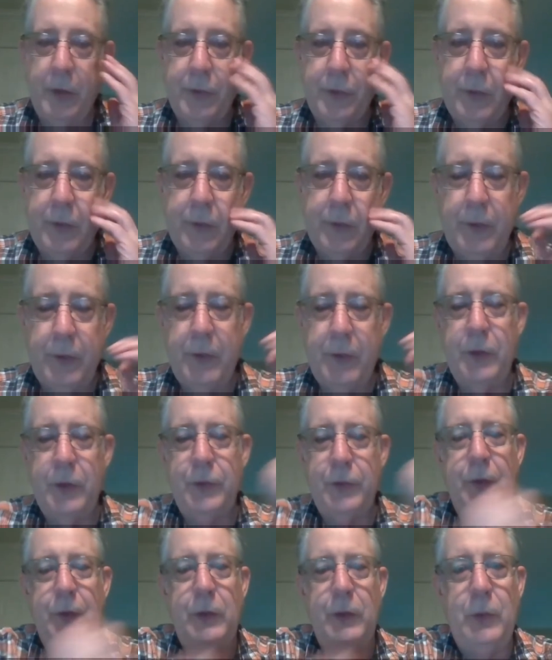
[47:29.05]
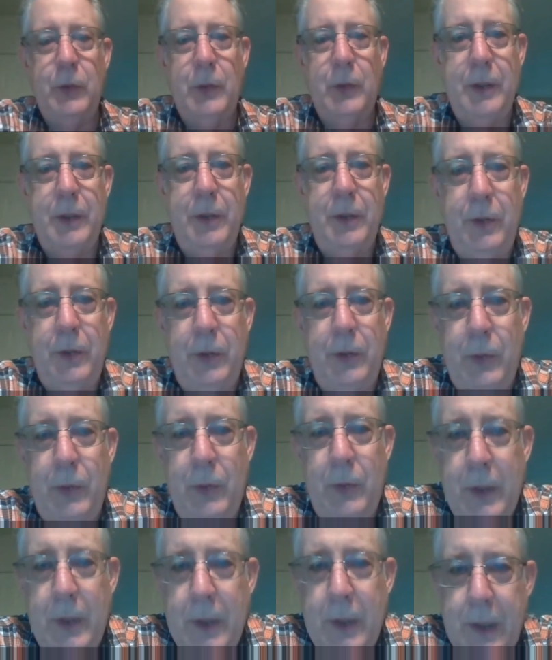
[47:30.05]
those of you who are
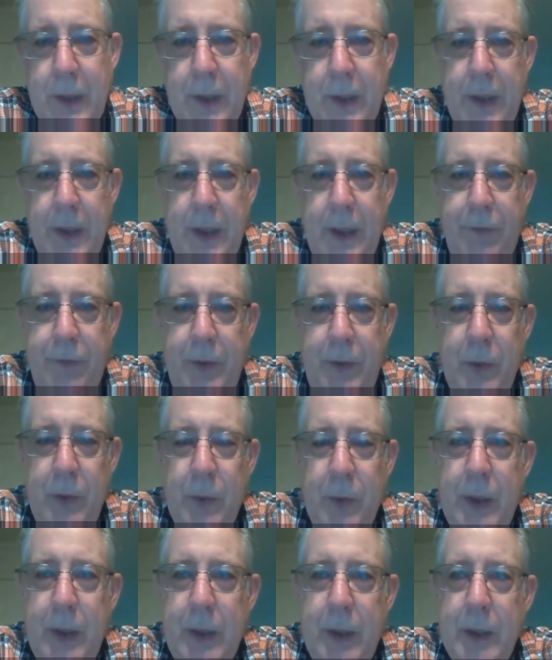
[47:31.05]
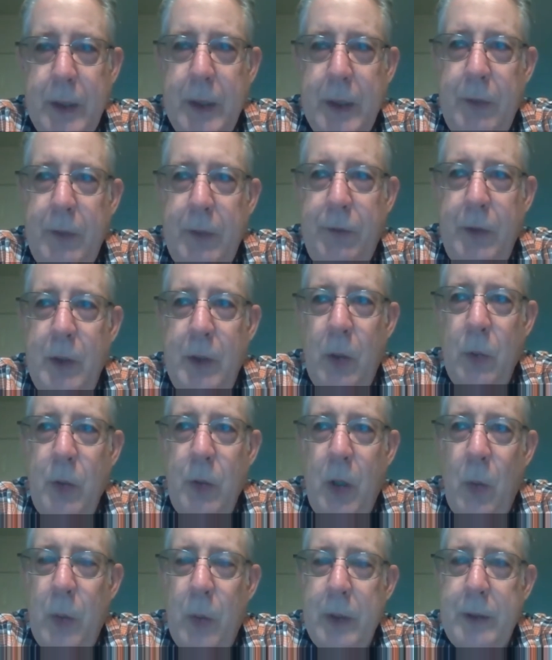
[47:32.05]
new, if you don't
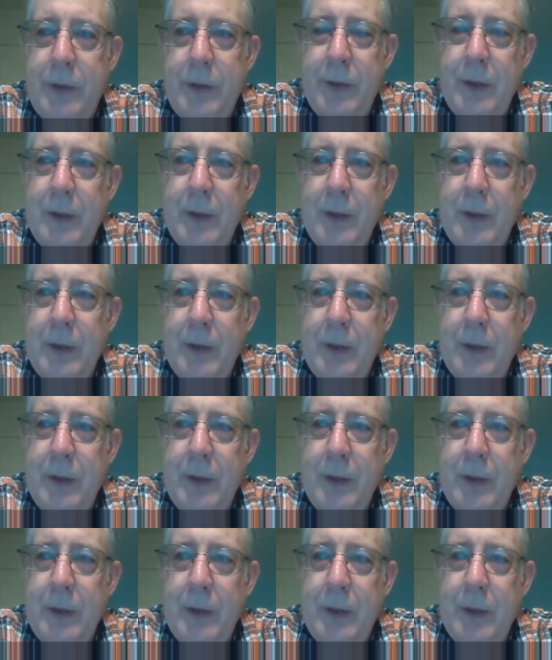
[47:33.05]
know what